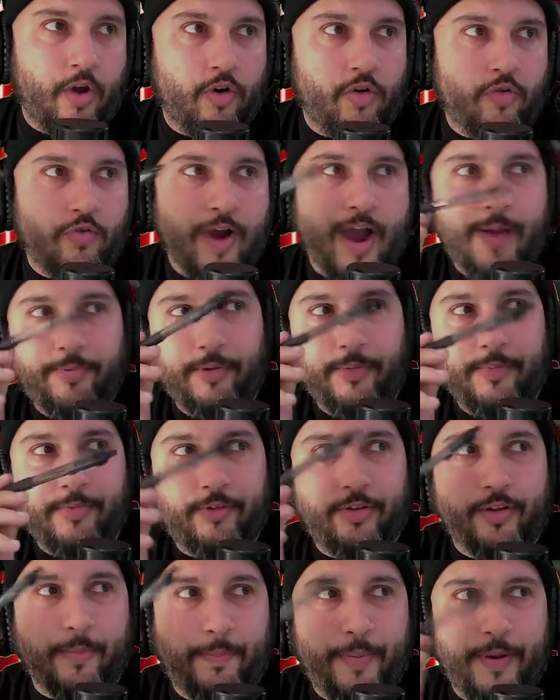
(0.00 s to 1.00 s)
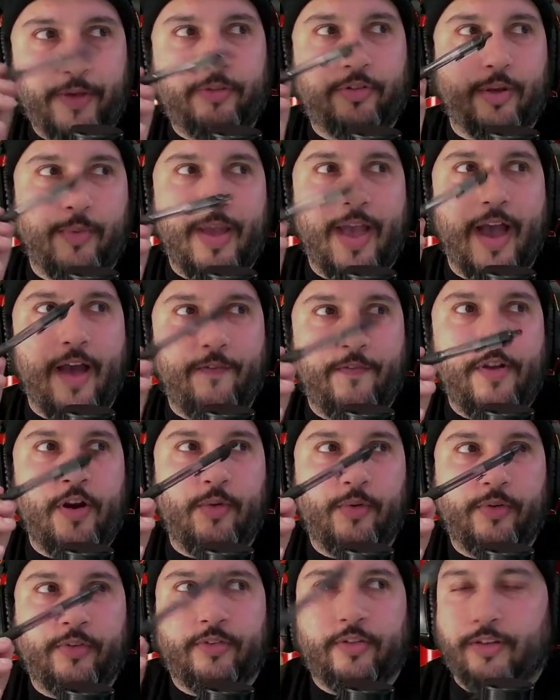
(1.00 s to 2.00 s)
grabs him into the picture that we have
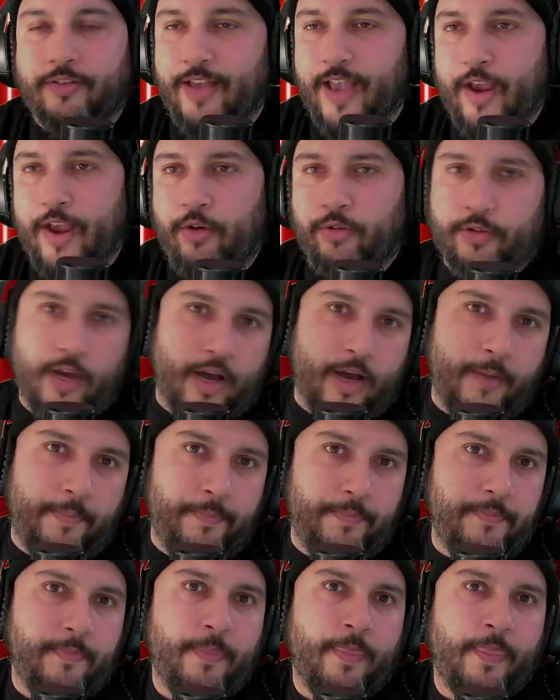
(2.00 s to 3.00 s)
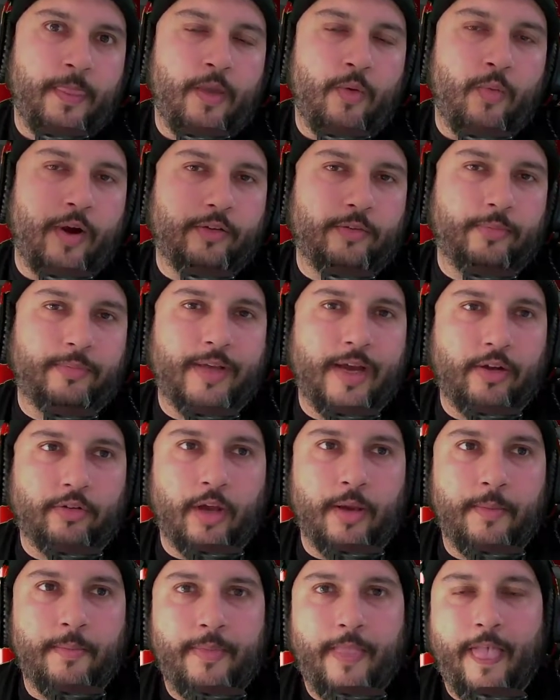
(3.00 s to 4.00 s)
here, which is a tangled up, or has him tangled up.